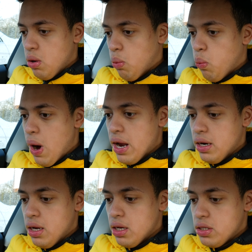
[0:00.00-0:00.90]

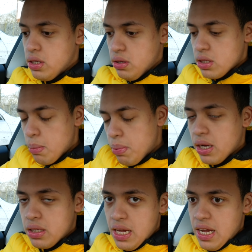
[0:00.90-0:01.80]
1 as soon as I
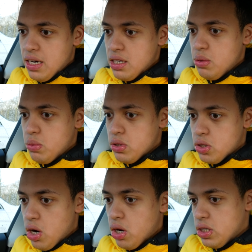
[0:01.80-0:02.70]
plugged it in, and it was
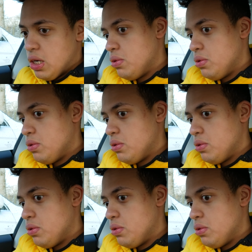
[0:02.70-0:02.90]
charging.